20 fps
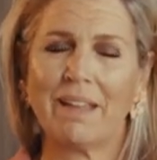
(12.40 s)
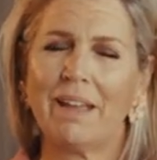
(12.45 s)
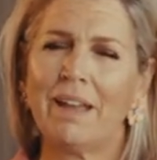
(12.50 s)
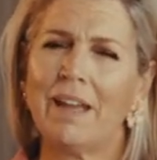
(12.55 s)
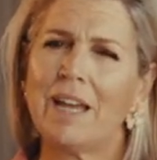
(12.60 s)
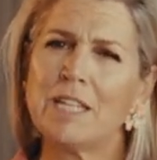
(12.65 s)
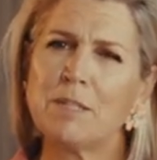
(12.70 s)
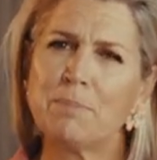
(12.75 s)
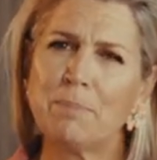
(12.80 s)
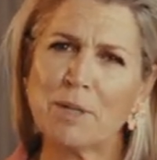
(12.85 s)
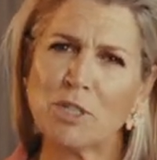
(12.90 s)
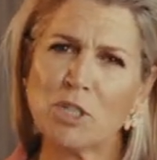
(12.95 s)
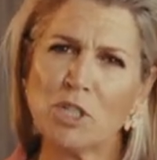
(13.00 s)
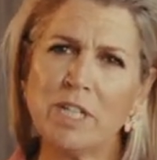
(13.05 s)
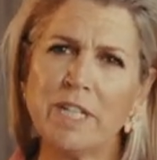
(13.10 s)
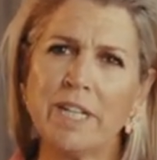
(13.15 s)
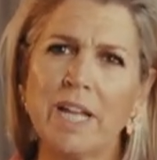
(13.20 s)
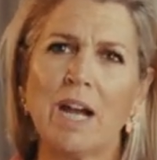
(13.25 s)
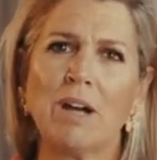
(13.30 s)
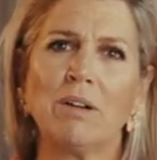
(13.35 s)
especially
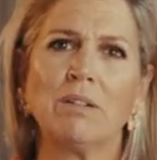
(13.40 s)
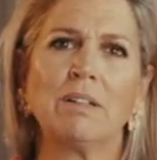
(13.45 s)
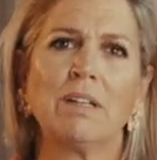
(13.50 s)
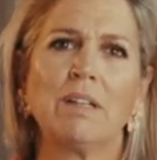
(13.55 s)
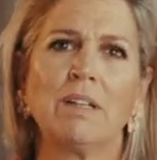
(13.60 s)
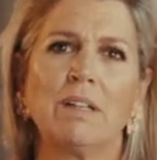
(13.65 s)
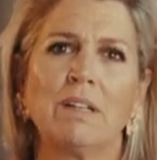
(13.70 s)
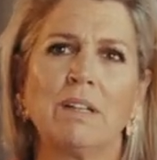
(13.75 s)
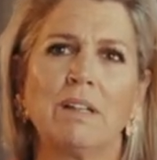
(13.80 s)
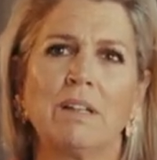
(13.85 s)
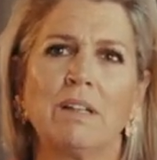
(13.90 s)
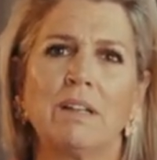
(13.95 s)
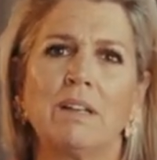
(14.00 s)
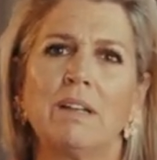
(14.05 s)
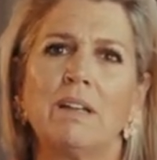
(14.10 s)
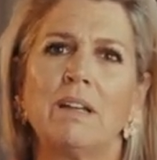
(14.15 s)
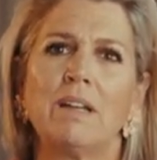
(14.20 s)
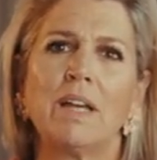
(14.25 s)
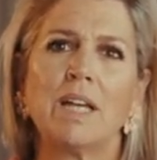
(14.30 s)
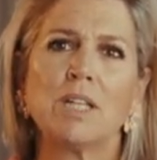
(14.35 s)
now
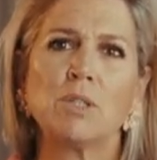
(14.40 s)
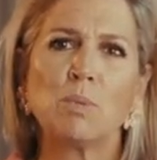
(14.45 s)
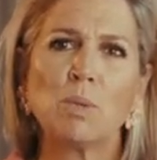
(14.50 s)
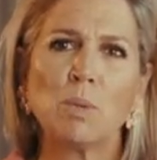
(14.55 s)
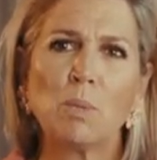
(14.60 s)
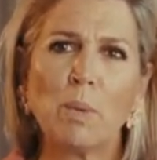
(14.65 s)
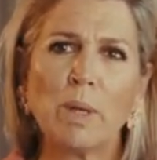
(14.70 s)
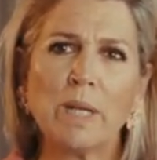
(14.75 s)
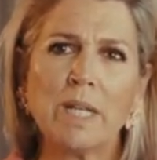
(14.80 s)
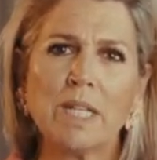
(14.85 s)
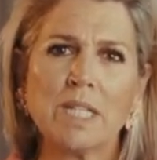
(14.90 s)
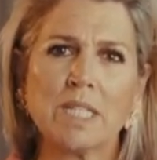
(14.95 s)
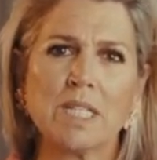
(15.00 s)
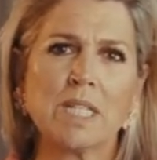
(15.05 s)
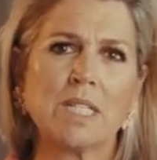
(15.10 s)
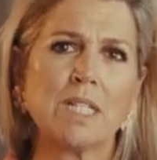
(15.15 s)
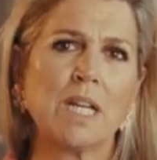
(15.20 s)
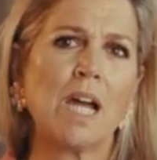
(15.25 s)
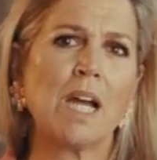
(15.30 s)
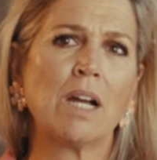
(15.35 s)
as we witness the
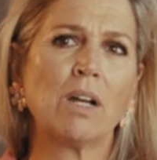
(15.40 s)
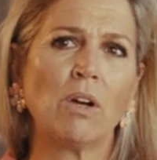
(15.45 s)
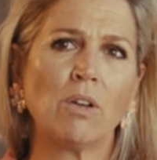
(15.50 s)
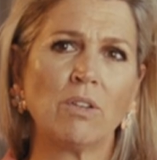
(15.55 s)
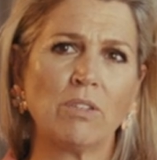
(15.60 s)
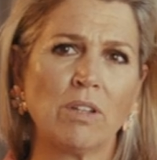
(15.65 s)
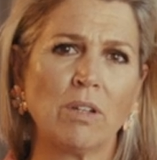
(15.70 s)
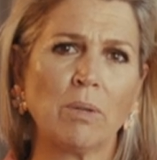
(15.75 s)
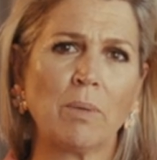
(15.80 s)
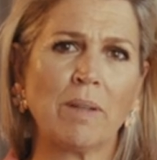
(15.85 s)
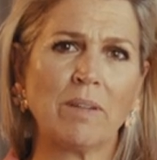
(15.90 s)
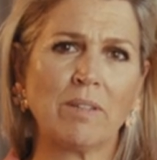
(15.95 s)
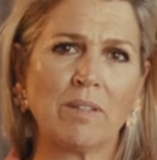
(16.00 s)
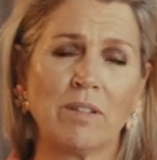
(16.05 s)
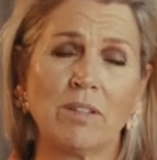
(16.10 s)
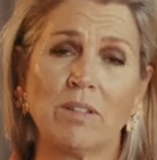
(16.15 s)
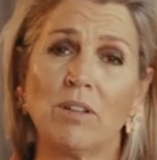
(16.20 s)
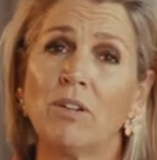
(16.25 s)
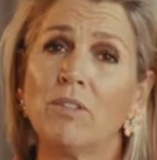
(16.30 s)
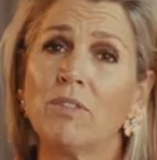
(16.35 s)
dire
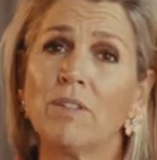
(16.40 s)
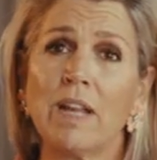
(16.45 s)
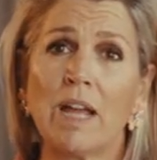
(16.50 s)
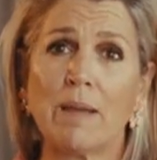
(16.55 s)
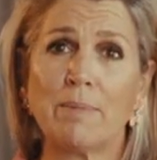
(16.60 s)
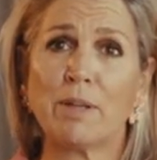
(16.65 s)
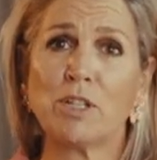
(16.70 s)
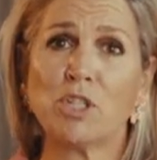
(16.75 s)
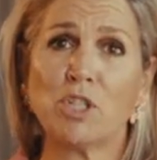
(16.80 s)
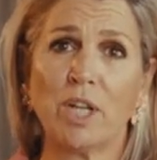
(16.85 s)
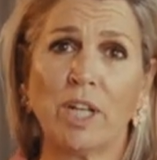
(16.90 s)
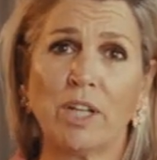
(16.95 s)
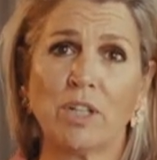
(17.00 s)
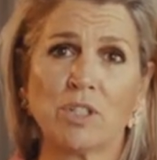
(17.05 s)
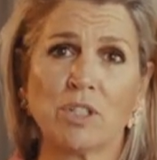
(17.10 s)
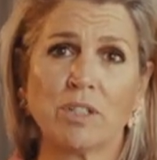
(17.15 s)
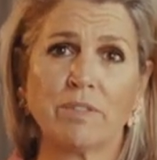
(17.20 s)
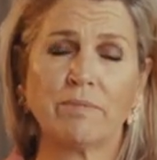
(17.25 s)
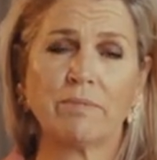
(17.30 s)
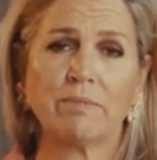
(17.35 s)
consequences of climate
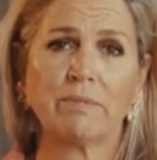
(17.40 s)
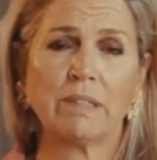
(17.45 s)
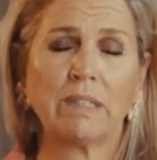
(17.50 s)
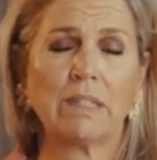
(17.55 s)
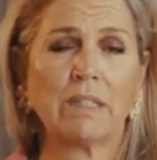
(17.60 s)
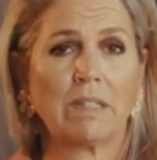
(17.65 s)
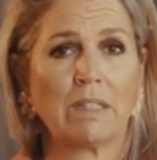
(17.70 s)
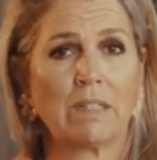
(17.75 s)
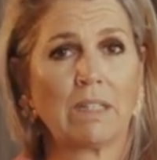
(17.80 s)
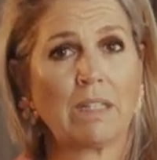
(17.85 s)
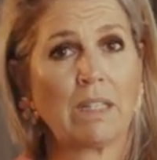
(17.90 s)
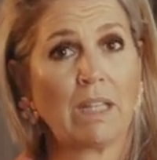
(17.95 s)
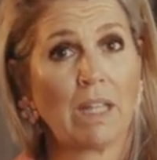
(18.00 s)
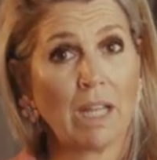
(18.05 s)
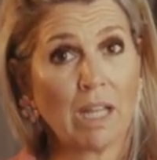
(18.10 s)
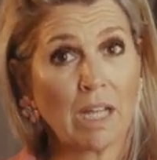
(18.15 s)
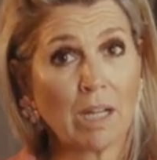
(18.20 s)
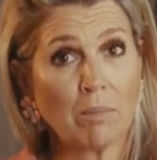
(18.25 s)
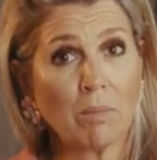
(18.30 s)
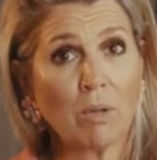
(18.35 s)
change,
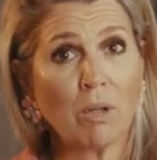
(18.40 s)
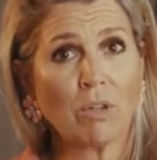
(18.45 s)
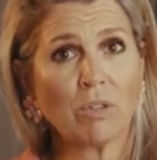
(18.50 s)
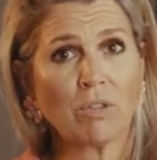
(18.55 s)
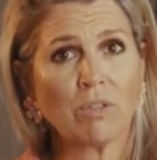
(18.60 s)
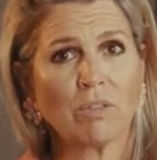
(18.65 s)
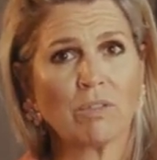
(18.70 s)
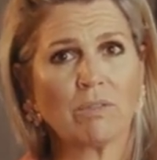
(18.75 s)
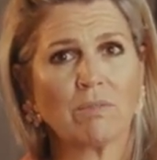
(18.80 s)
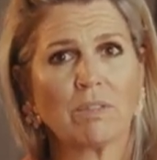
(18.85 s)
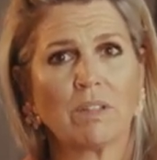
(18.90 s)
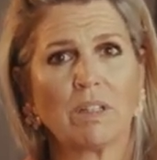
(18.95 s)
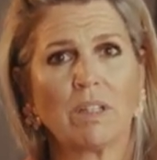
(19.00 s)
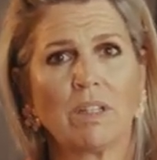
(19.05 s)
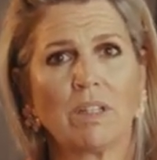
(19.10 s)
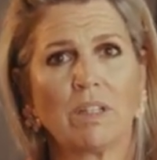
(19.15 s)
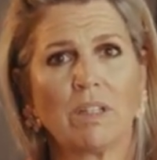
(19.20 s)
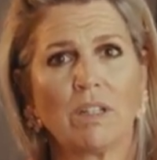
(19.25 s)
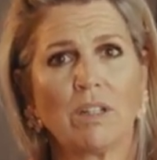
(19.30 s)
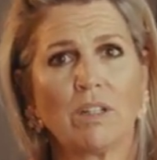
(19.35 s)
income loss,
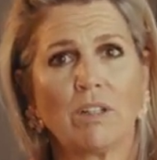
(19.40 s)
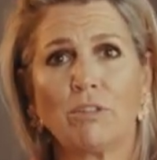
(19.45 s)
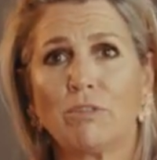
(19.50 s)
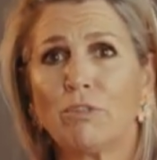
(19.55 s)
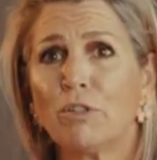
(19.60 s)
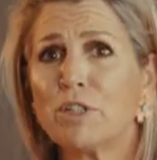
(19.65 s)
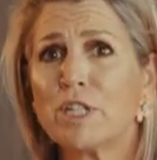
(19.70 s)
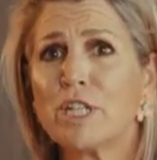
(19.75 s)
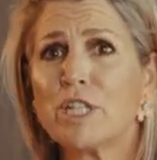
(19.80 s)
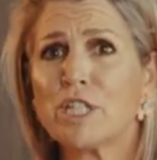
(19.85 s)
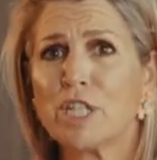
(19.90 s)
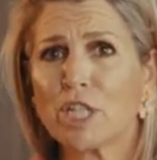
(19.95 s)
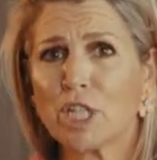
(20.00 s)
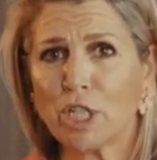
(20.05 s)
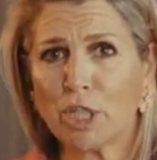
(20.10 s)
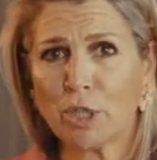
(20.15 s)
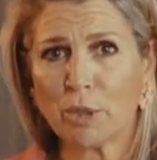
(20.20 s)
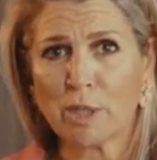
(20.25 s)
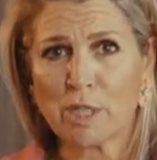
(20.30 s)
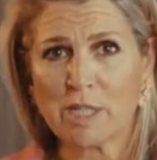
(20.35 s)
food
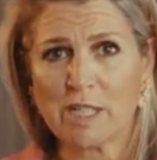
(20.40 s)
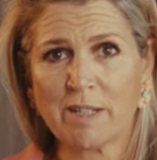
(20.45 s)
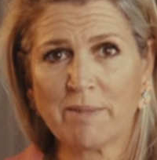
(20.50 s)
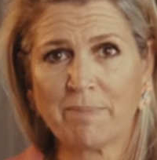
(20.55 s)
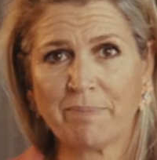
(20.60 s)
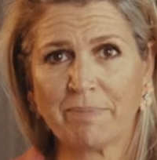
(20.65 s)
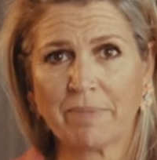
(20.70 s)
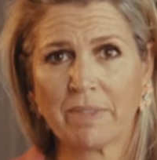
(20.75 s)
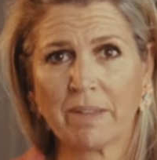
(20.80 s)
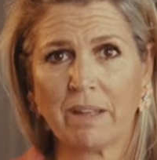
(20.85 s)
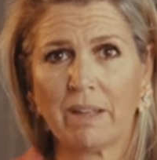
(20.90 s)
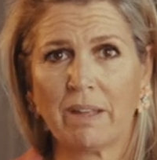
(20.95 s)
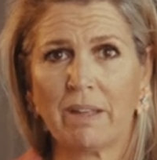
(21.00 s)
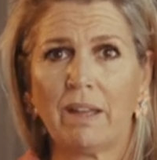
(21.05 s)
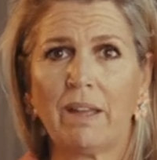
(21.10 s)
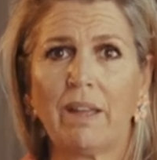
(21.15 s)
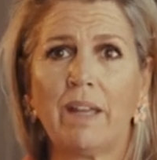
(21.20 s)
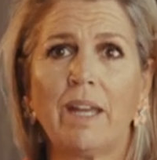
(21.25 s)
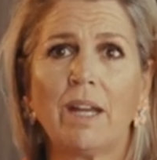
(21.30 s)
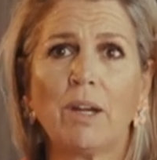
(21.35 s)
insecurity,
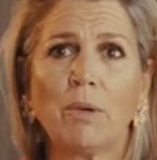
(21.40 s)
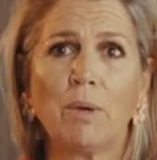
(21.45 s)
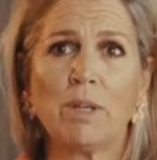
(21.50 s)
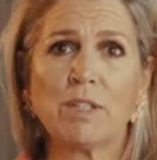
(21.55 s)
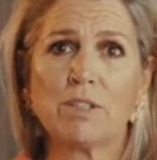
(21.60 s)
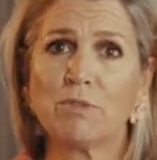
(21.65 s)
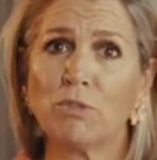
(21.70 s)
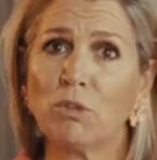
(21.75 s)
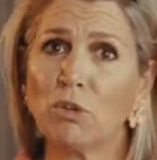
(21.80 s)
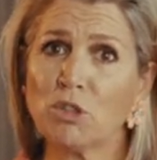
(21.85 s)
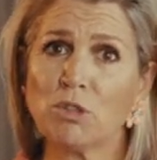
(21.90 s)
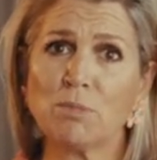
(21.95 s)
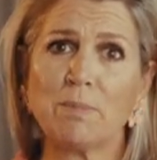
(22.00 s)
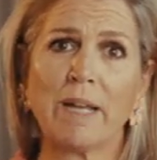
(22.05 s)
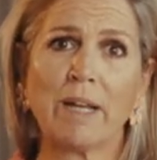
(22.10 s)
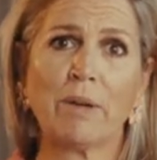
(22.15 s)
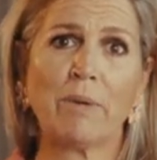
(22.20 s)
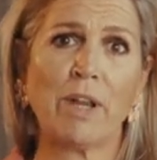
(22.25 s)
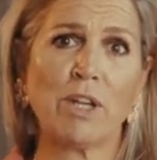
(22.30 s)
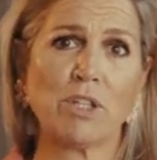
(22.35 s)
increased forced
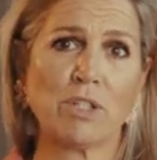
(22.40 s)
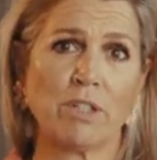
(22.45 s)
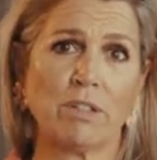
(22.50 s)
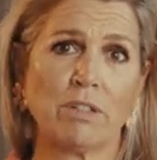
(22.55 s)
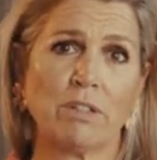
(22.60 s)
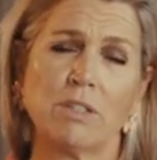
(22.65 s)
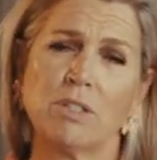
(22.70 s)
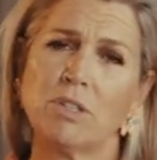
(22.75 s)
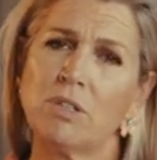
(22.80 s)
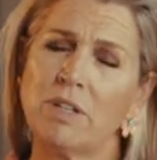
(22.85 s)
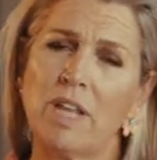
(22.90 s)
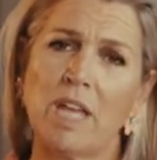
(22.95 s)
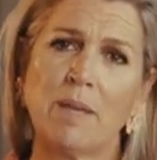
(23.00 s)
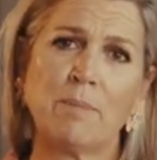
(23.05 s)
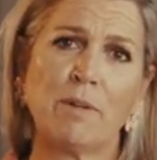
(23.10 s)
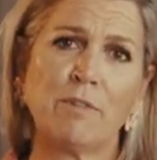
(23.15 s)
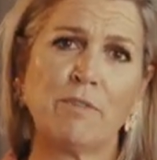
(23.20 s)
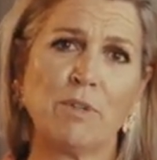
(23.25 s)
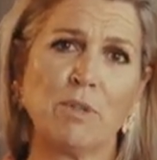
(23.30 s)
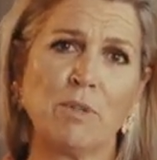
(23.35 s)
migration, to name
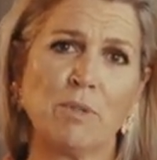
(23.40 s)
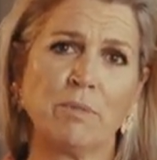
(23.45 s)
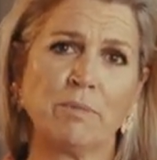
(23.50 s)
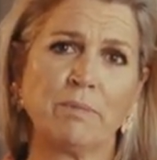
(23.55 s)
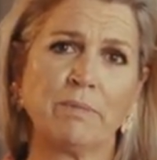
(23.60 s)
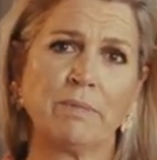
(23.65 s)
a few.